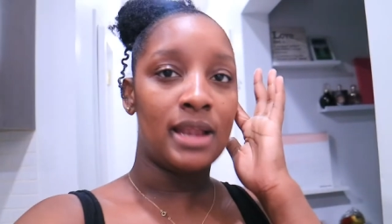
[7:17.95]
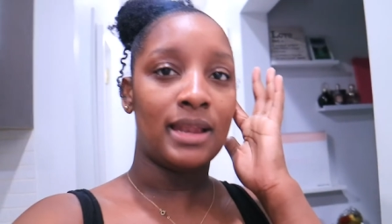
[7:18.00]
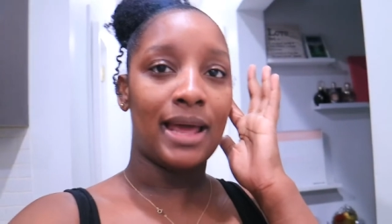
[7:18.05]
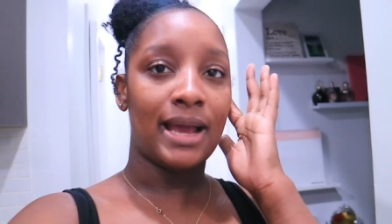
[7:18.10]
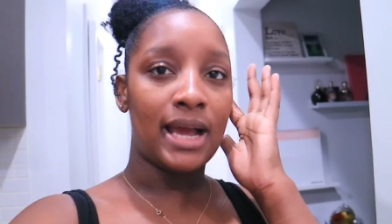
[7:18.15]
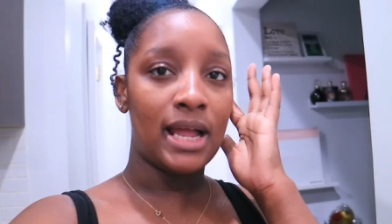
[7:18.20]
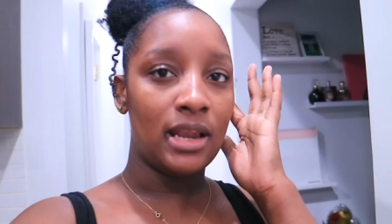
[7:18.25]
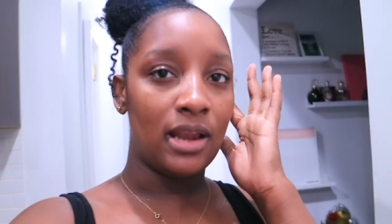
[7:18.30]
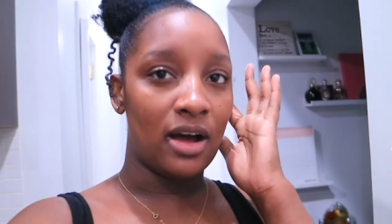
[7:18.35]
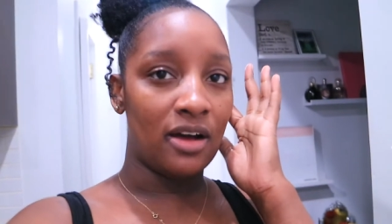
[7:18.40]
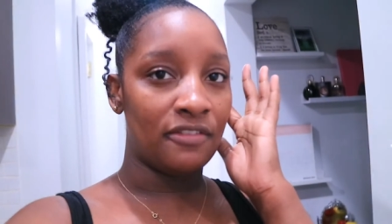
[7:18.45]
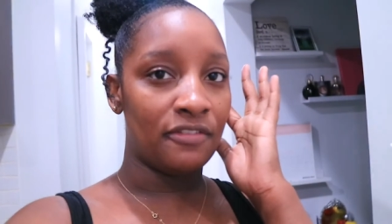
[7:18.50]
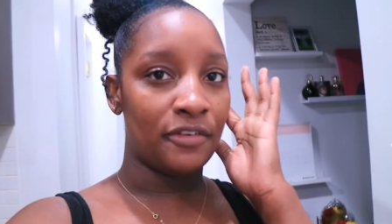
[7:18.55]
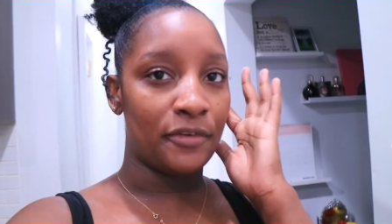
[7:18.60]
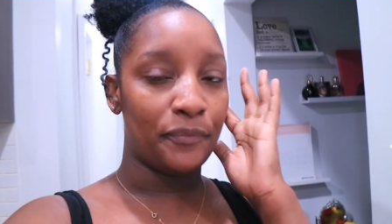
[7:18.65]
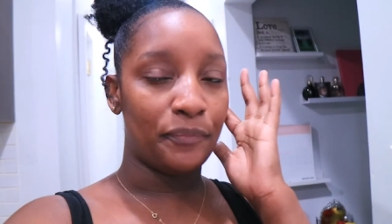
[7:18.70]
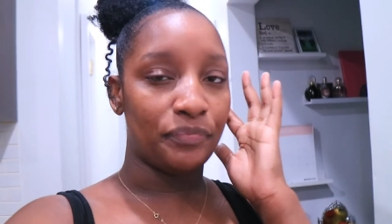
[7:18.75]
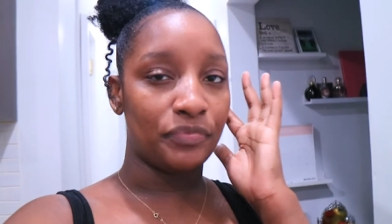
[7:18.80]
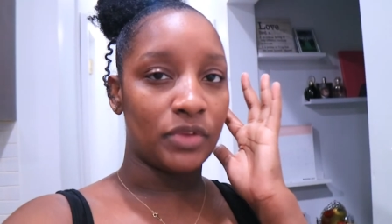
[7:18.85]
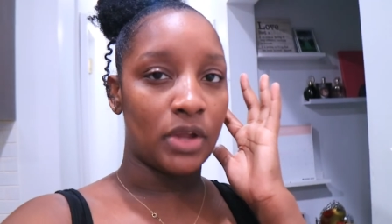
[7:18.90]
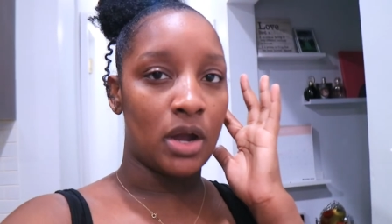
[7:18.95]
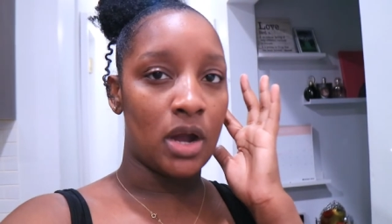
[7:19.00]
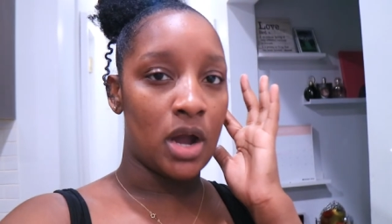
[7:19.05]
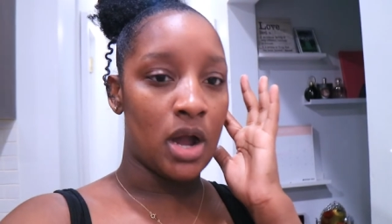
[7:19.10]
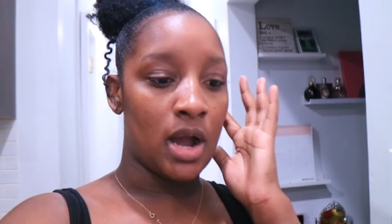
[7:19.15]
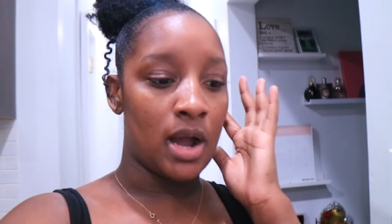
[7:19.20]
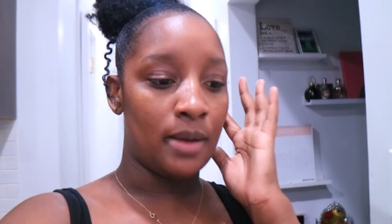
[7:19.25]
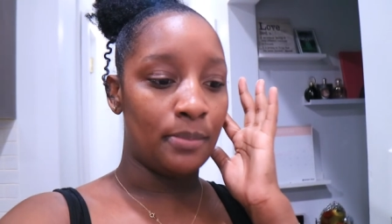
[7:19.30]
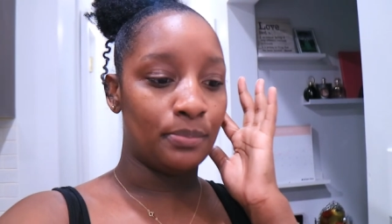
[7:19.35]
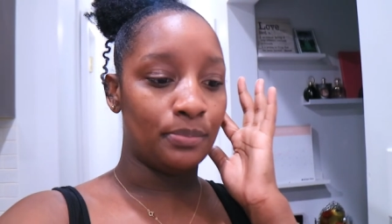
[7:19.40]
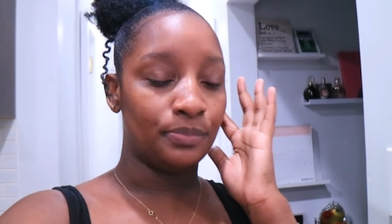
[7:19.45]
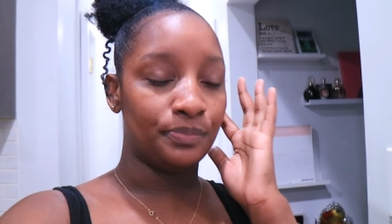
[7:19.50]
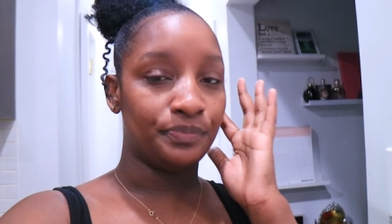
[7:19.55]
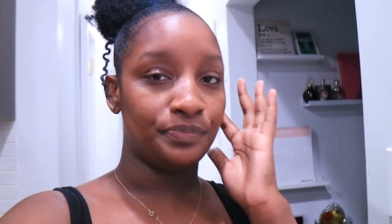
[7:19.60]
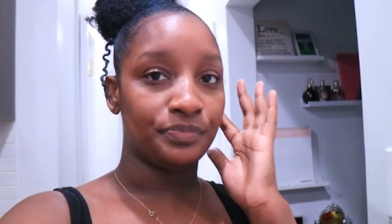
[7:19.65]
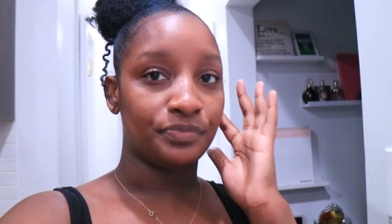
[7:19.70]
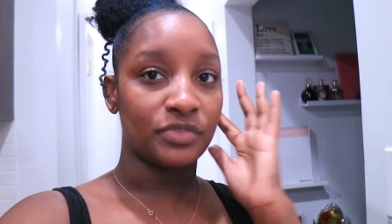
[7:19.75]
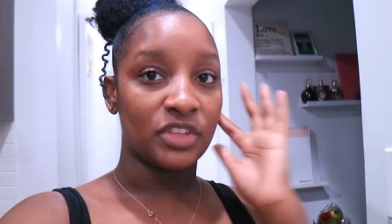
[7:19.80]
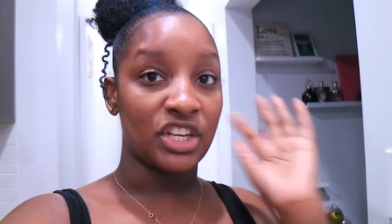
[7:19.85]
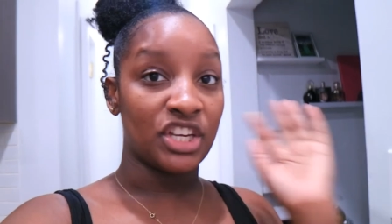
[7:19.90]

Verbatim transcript: Like, I love, um...